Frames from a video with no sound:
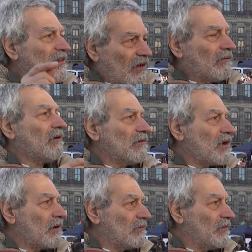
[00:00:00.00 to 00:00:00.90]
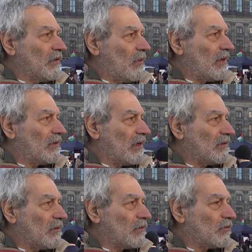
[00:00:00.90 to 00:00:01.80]
the Secretary General of the UN,
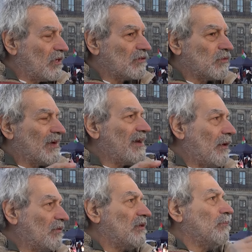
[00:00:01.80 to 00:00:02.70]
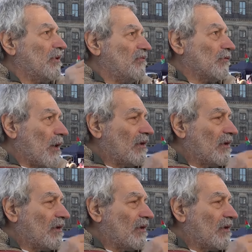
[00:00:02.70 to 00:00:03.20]
Antonio Guterres, went down to the briefing room.